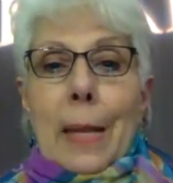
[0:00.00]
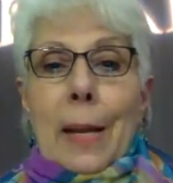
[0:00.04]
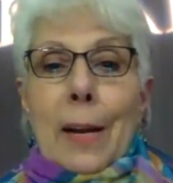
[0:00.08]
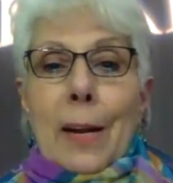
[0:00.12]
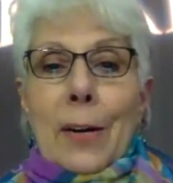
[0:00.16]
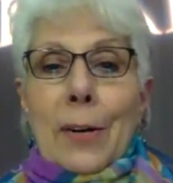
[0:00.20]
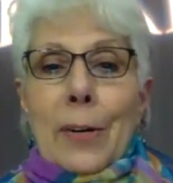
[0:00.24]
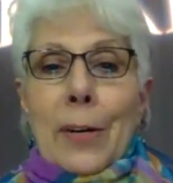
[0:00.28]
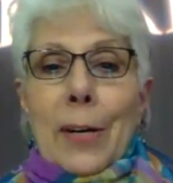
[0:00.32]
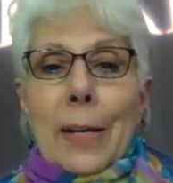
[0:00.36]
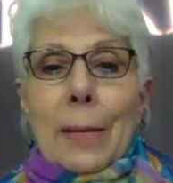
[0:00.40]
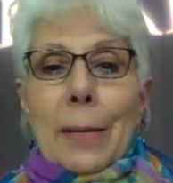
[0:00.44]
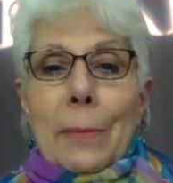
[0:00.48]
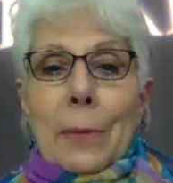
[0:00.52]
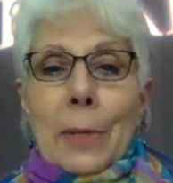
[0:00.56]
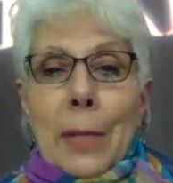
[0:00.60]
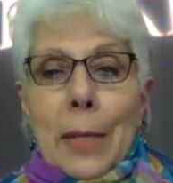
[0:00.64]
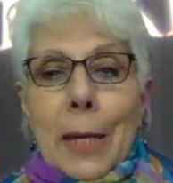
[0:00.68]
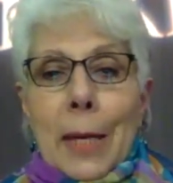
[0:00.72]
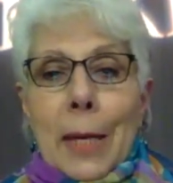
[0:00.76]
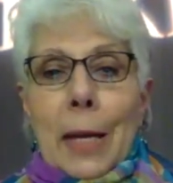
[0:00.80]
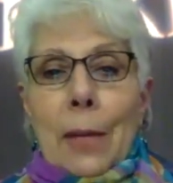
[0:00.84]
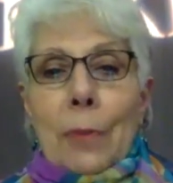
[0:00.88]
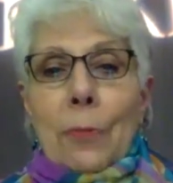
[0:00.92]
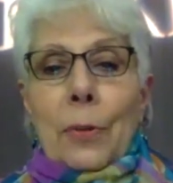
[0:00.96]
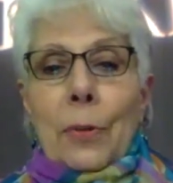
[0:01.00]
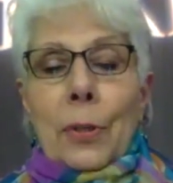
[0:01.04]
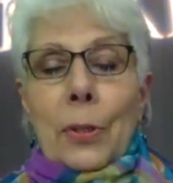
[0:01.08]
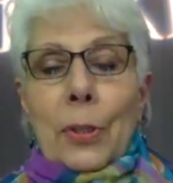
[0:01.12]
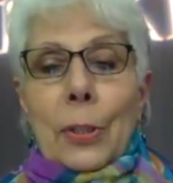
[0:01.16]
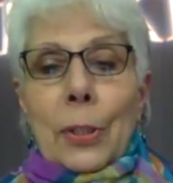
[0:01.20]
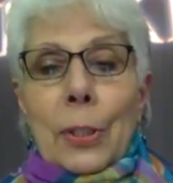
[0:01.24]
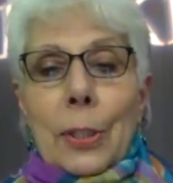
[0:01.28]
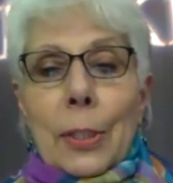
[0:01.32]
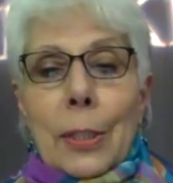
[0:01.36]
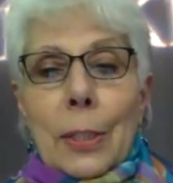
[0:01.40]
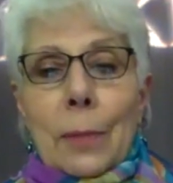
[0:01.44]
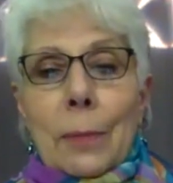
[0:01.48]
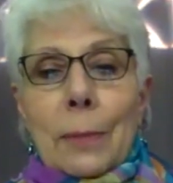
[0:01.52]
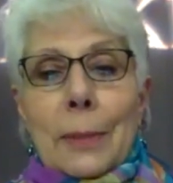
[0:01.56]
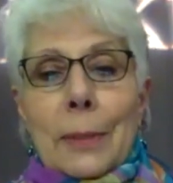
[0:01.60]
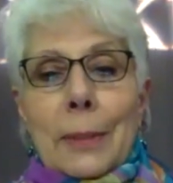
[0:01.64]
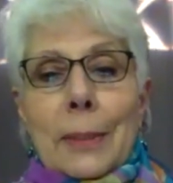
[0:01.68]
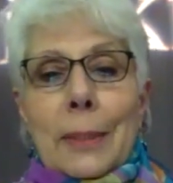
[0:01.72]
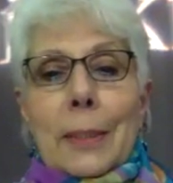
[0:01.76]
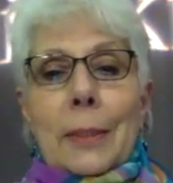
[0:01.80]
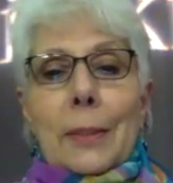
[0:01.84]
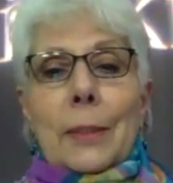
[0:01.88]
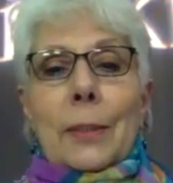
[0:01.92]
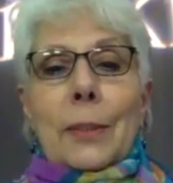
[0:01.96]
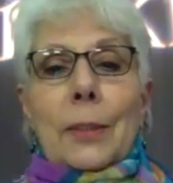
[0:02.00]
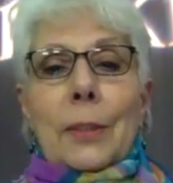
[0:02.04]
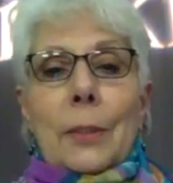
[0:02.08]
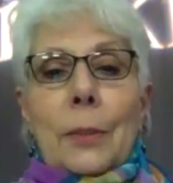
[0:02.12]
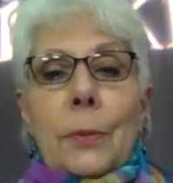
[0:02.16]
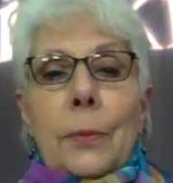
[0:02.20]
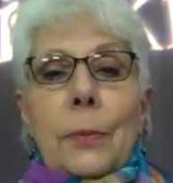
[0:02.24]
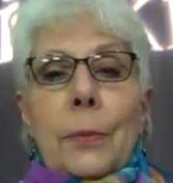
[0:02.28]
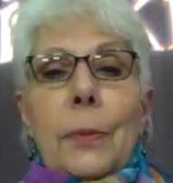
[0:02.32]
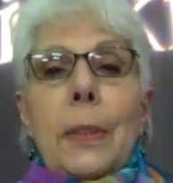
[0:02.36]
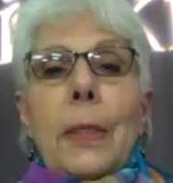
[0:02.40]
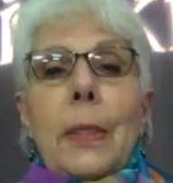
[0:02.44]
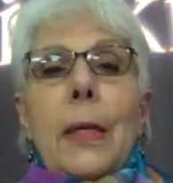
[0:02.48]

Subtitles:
All right, Mary Catherine, good luck. We'll see you soon.